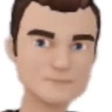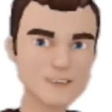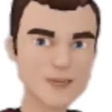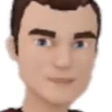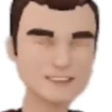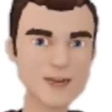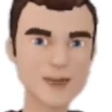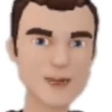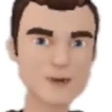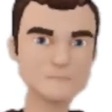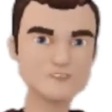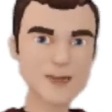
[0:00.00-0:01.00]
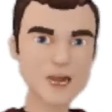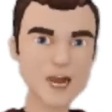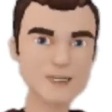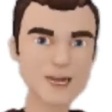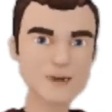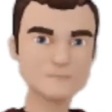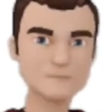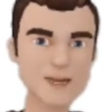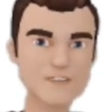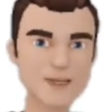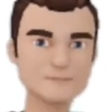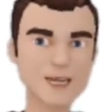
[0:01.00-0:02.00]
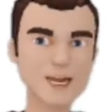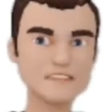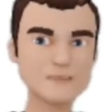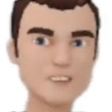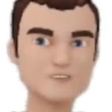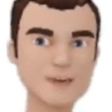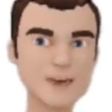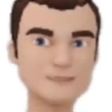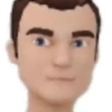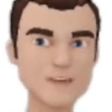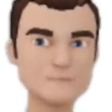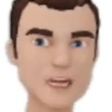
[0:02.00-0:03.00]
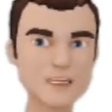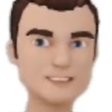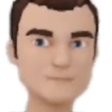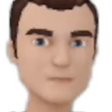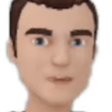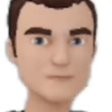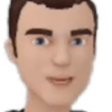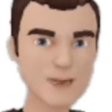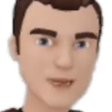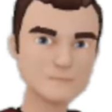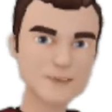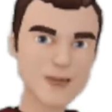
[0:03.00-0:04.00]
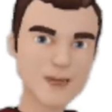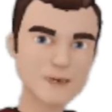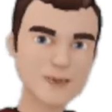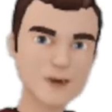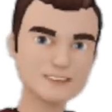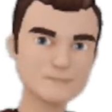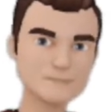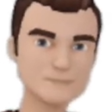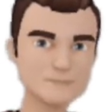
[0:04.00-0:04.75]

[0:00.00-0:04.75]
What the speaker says: And so we have the word after, which is one of our subordinating conjunctions.